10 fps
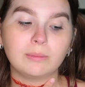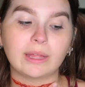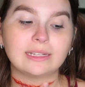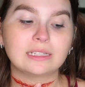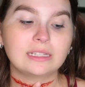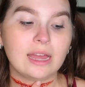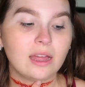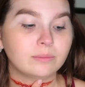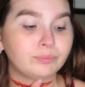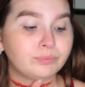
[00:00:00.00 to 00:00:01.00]
blended
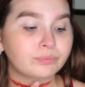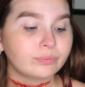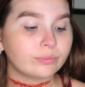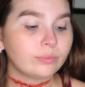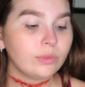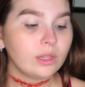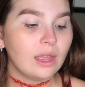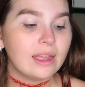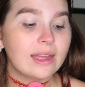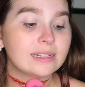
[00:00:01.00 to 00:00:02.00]
yet,
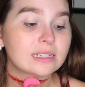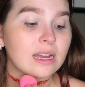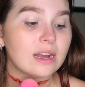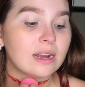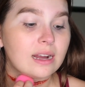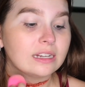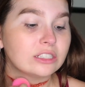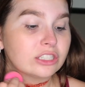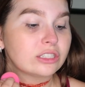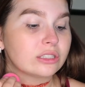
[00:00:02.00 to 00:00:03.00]
and I
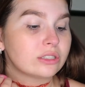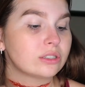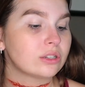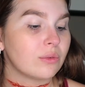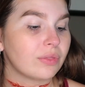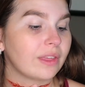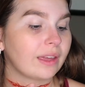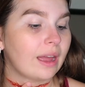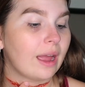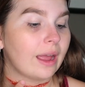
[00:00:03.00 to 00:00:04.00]
just don't think
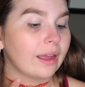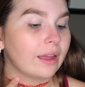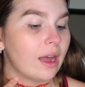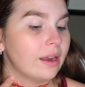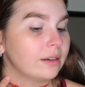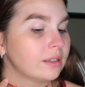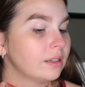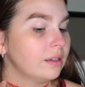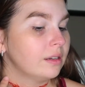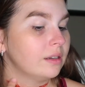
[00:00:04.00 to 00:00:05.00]
I cut
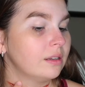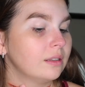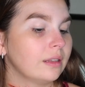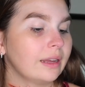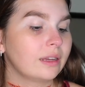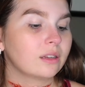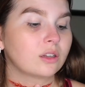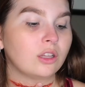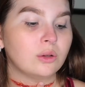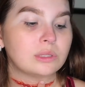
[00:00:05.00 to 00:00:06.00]
like
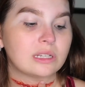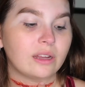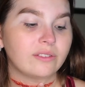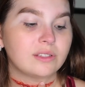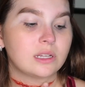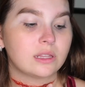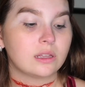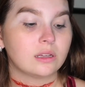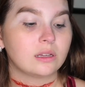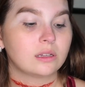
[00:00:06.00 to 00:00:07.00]
close enough to
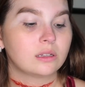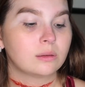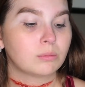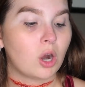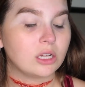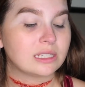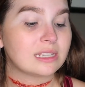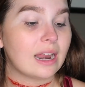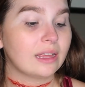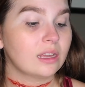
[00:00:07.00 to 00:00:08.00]
the
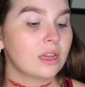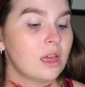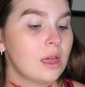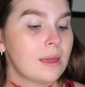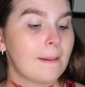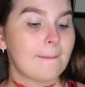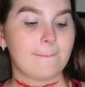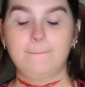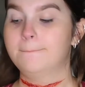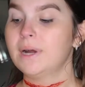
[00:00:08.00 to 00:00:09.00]
prosthetic.
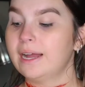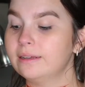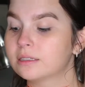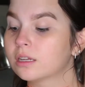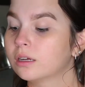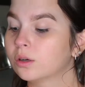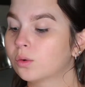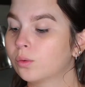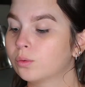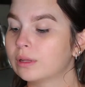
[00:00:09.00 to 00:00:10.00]
But
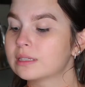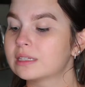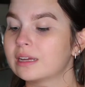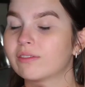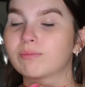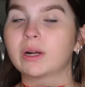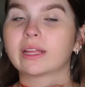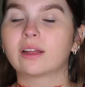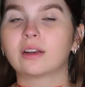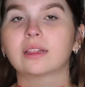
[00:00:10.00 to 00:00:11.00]
let's see if
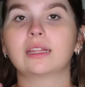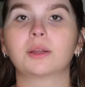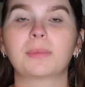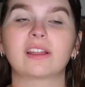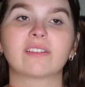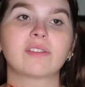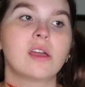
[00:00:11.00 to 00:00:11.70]
putting on a little bit of